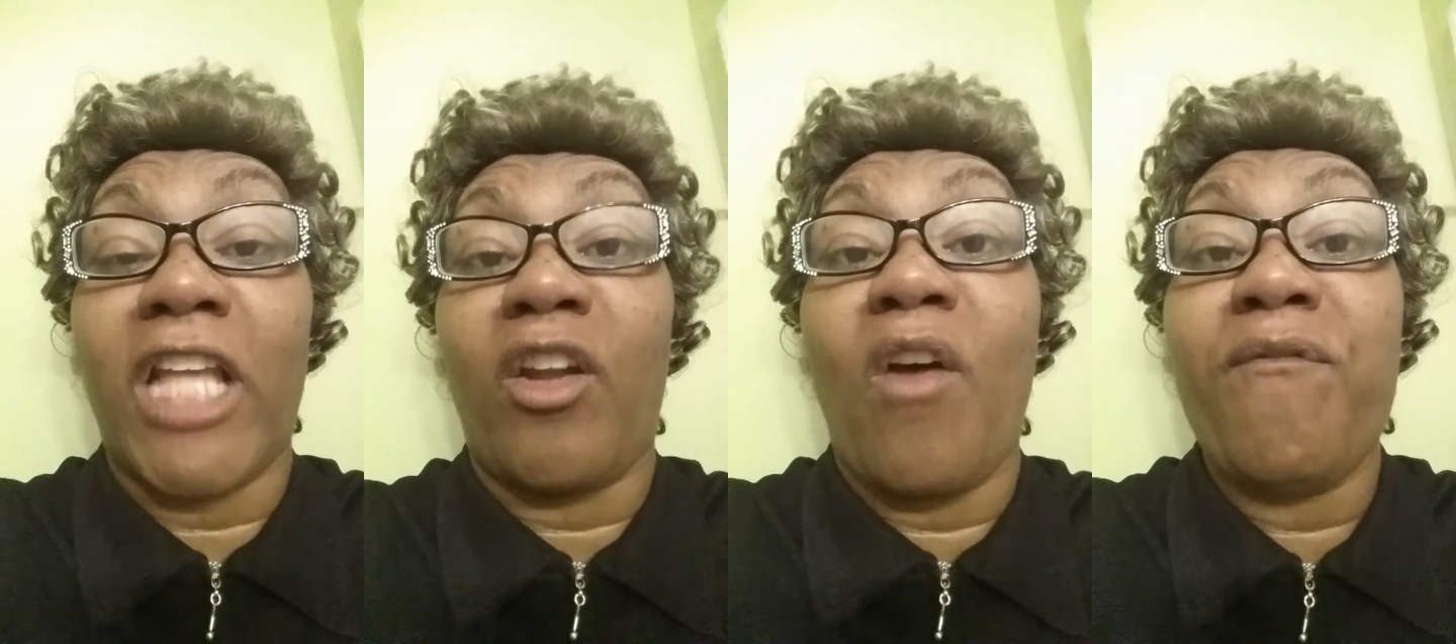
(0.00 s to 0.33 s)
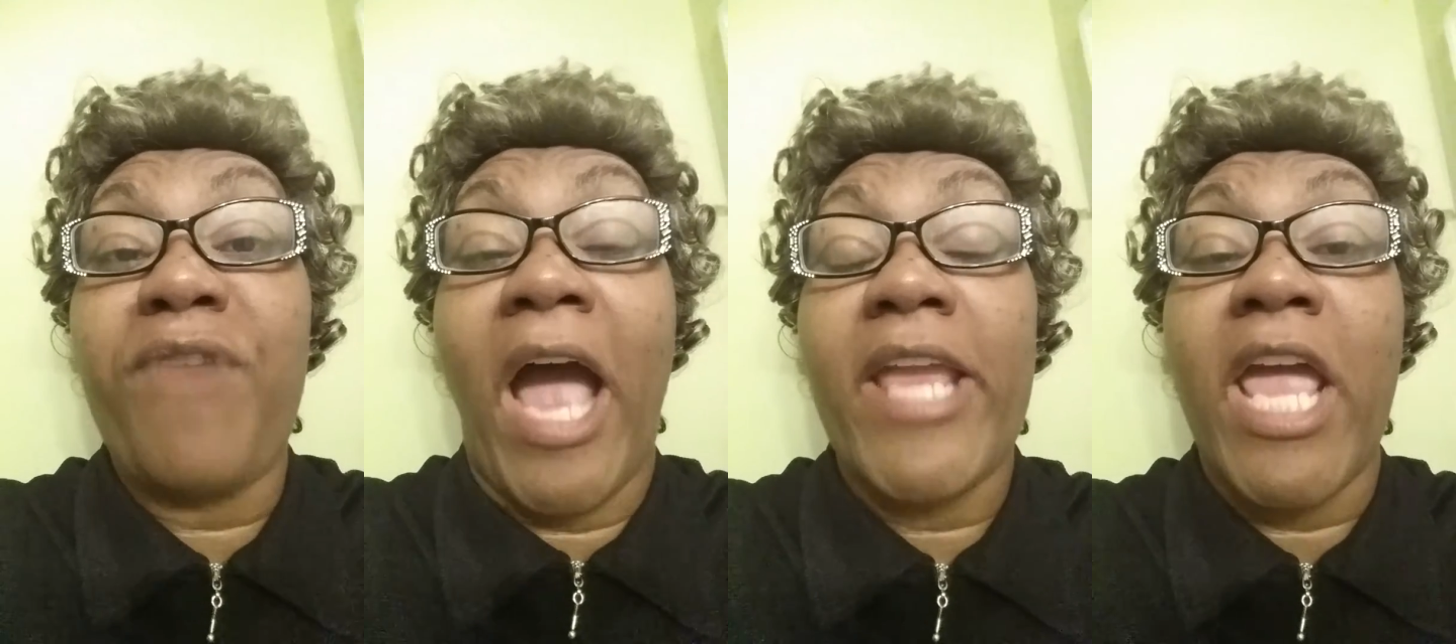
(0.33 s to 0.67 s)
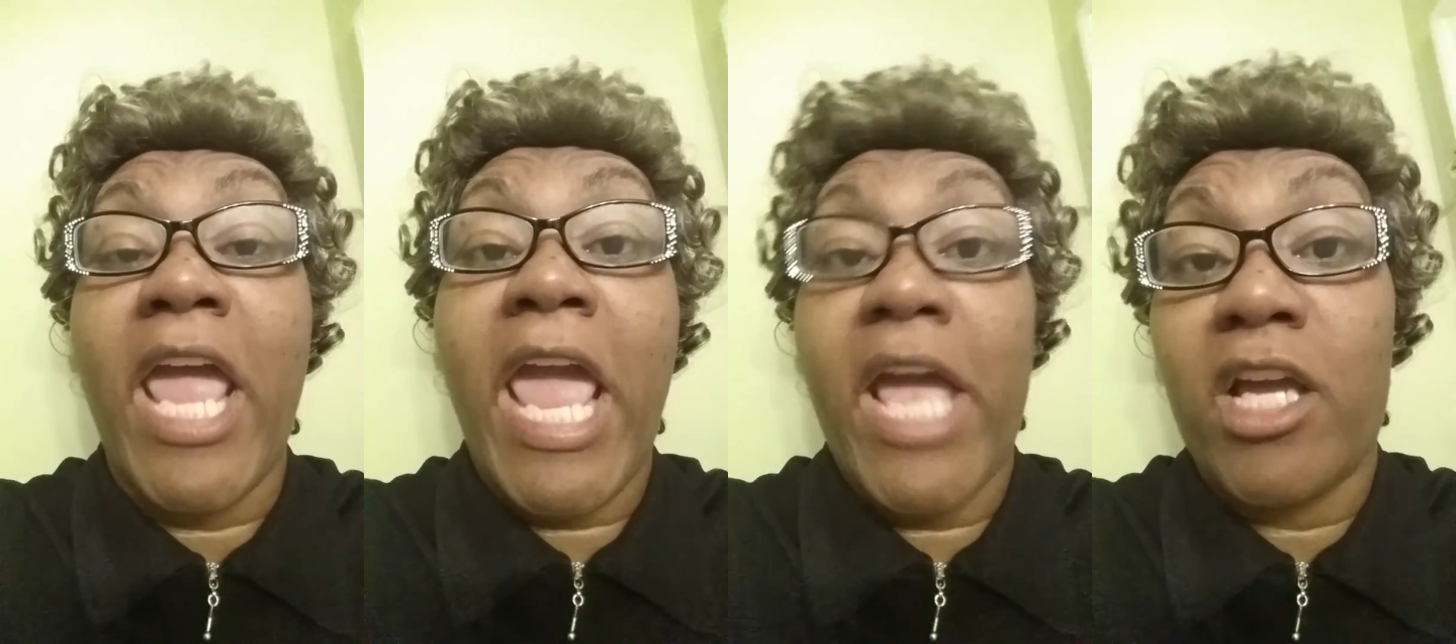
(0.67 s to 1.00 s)
set on fire,
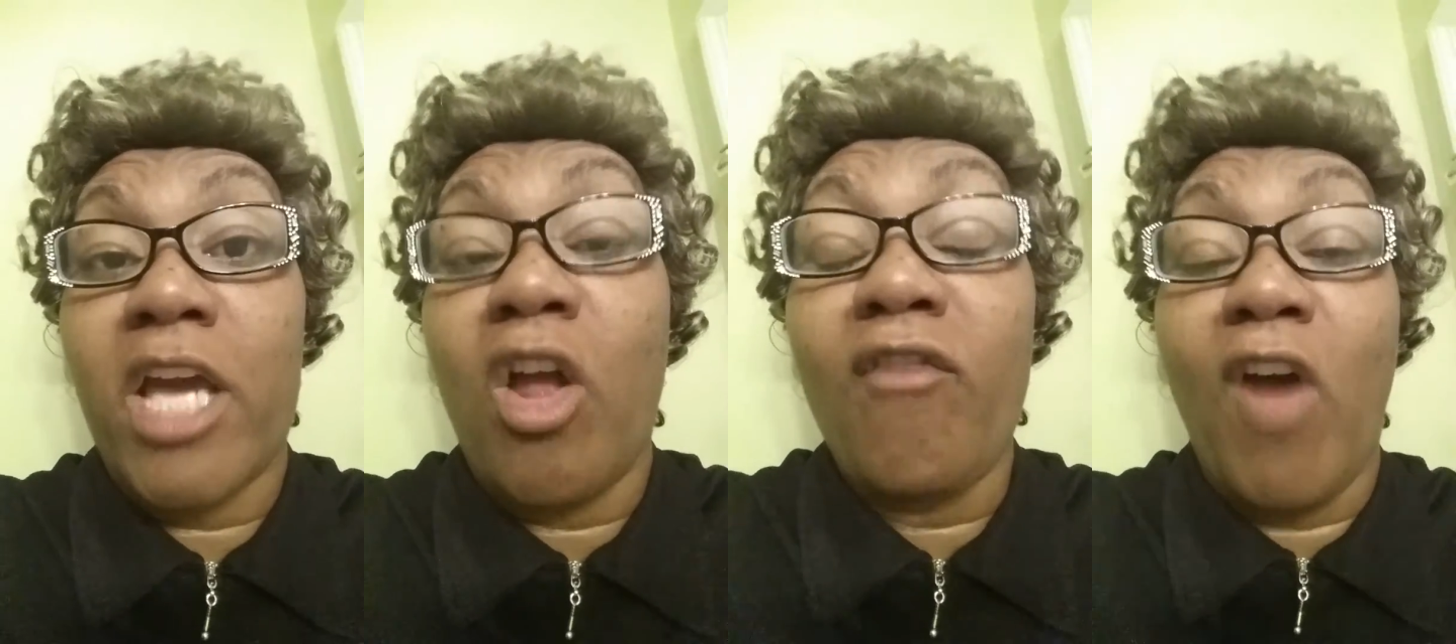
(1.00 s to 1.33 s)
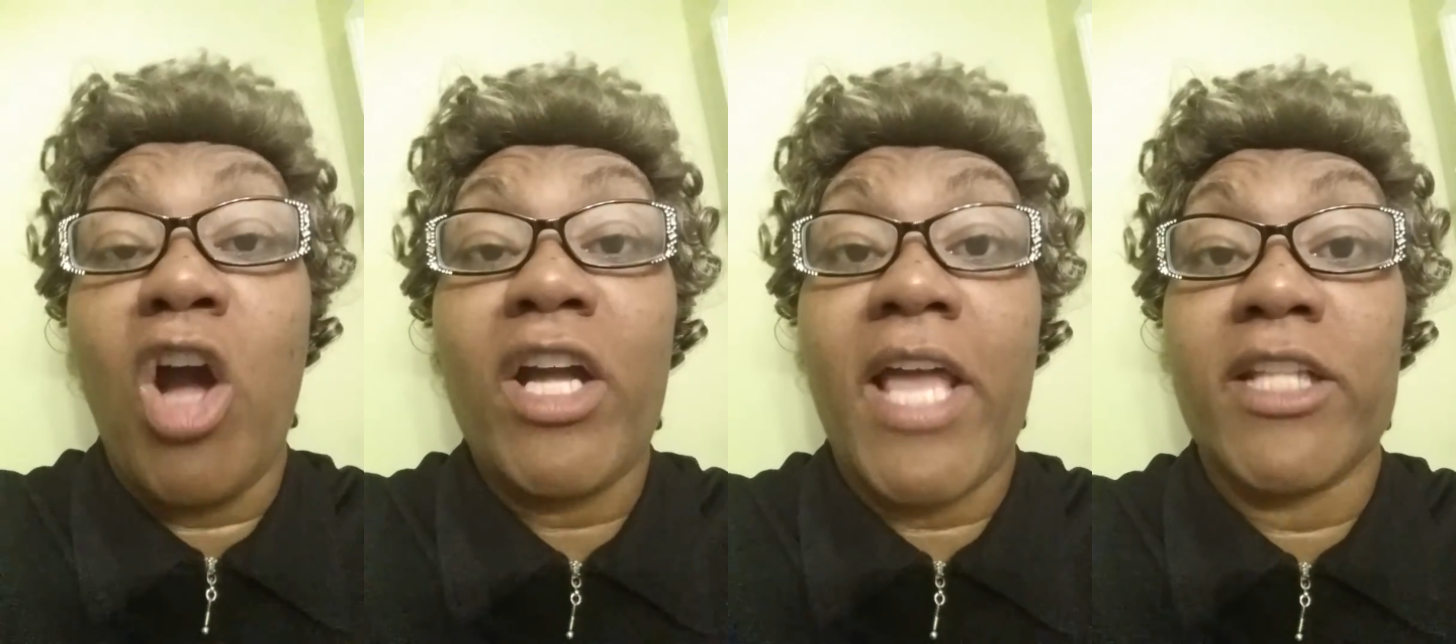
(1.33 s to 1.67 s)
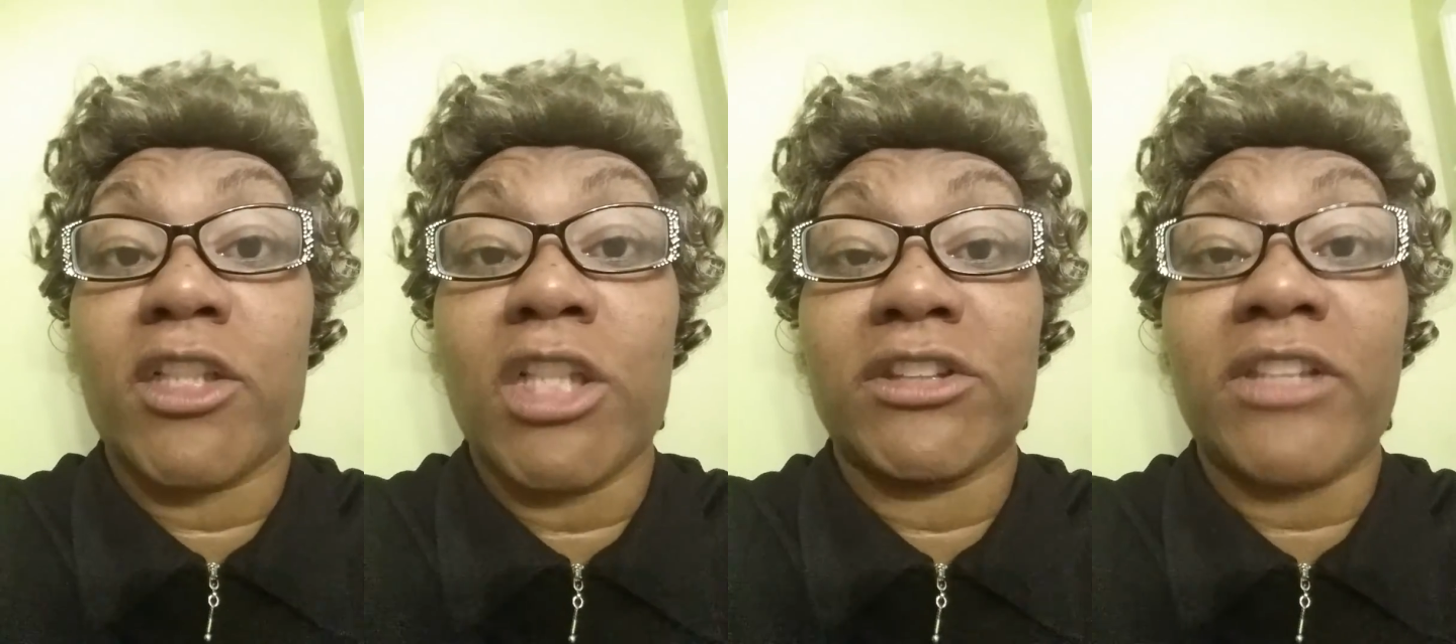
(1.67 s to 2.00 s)
head cut off, all kind
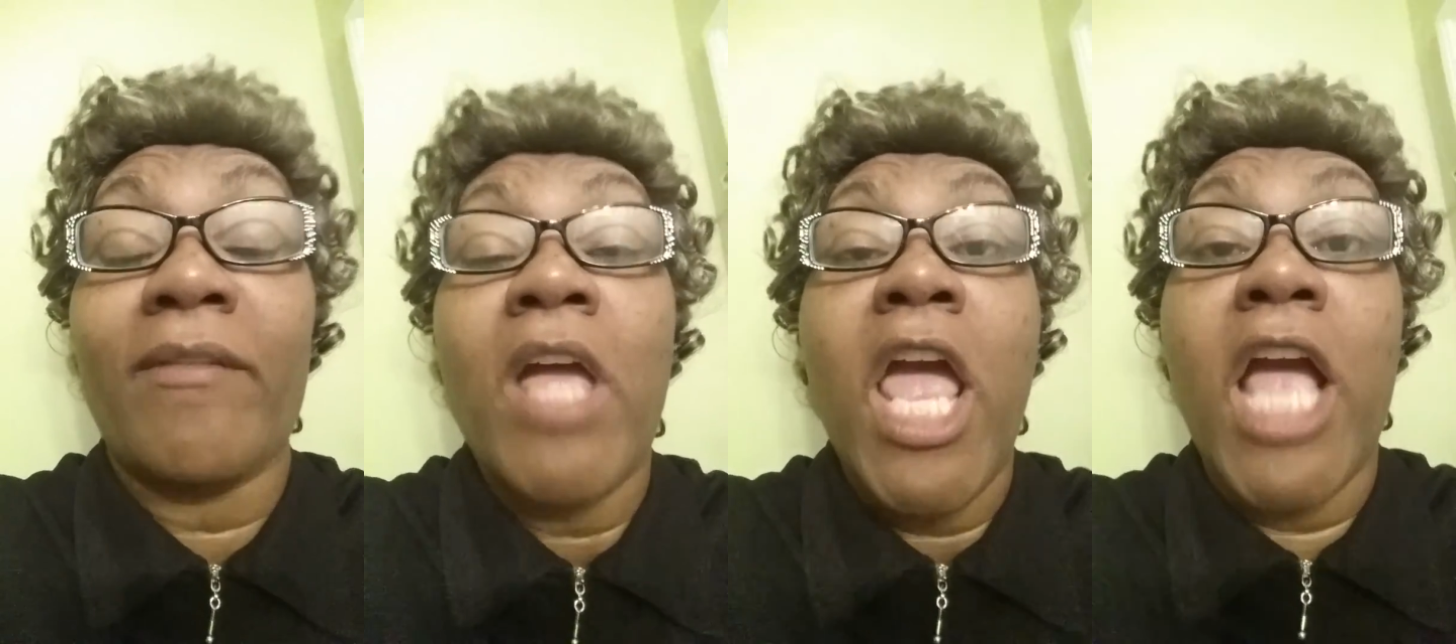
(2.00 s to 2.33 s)
of good stuff.